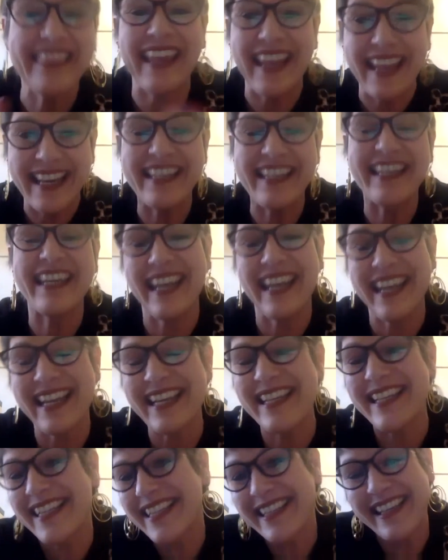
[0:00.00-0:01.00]
then
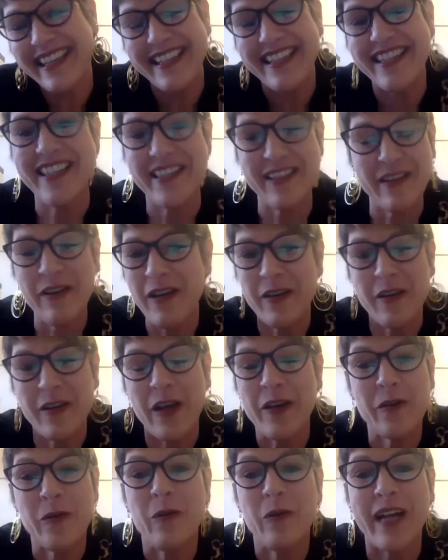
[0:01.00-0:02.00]
it's it's
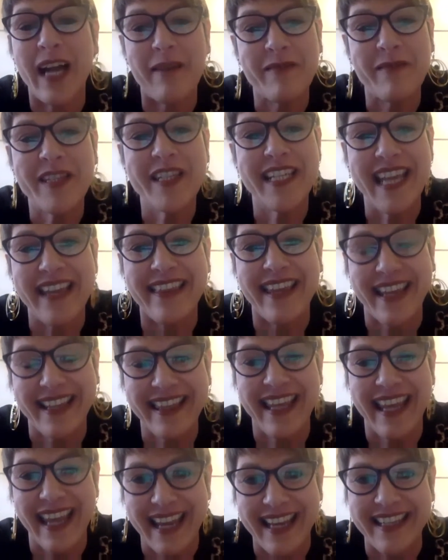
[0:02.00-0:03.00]
it all comes together
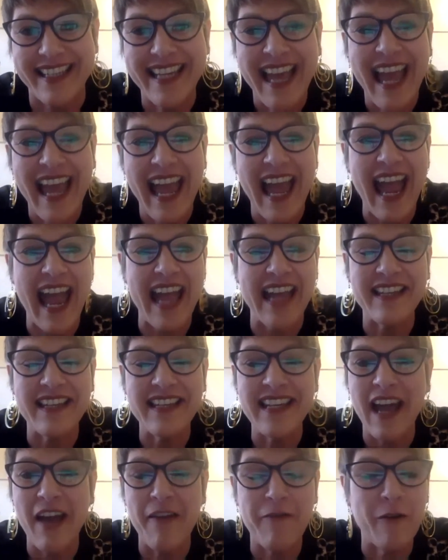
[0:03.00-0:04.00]
in the end and
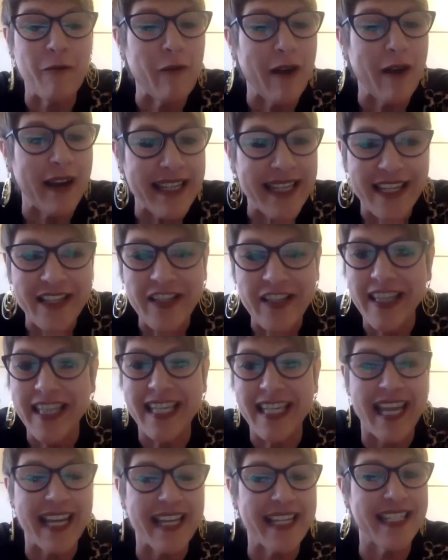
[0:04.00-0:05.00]
uh, from one year to the
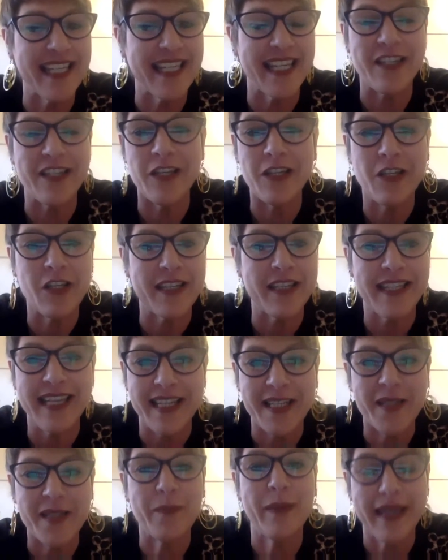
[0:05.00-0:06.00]
next it just
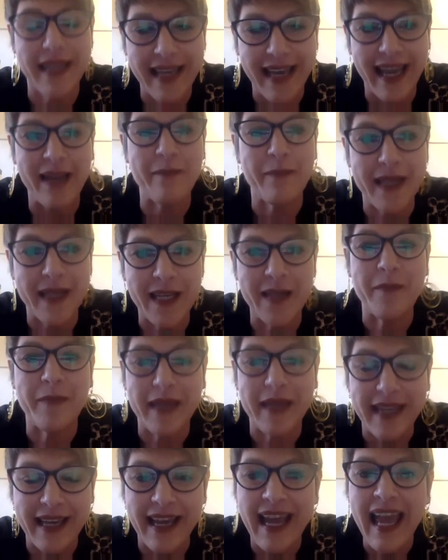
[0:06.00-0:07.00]
gets bigger and bigger and
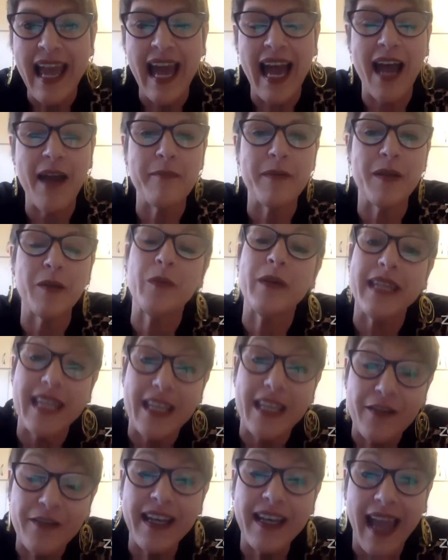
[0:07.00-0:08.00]
bigger i mean we
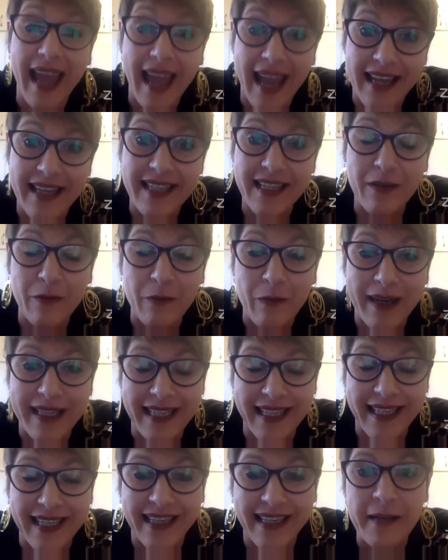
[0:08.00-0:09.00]
even had
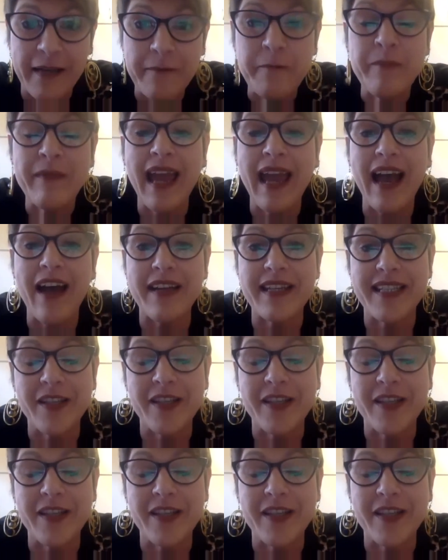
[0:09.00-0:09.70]
one year our uh,